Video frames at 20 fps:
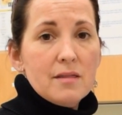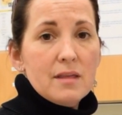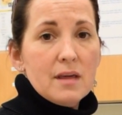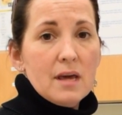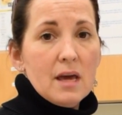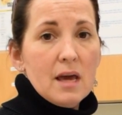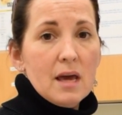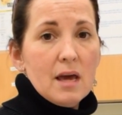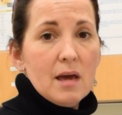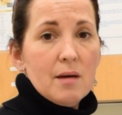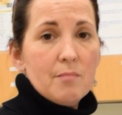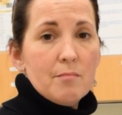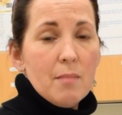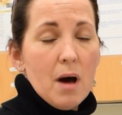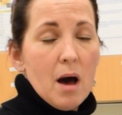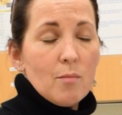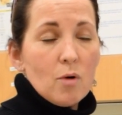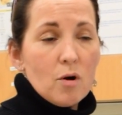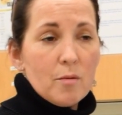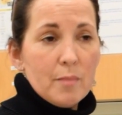the
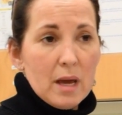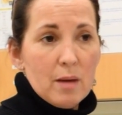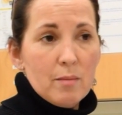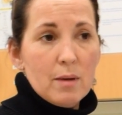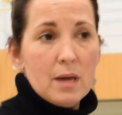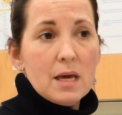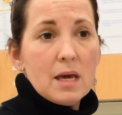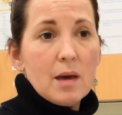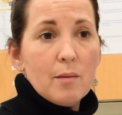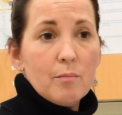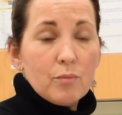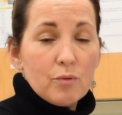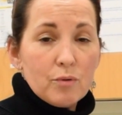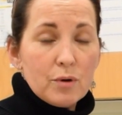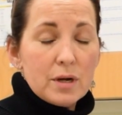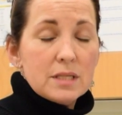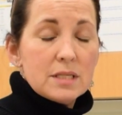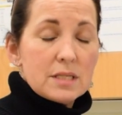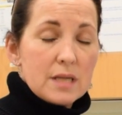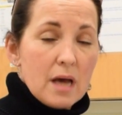mom or baby can
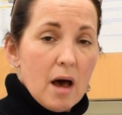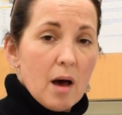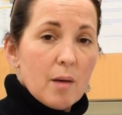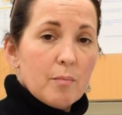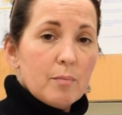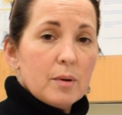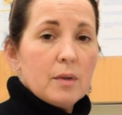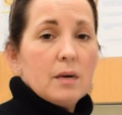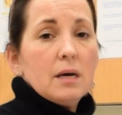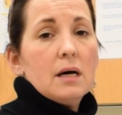print up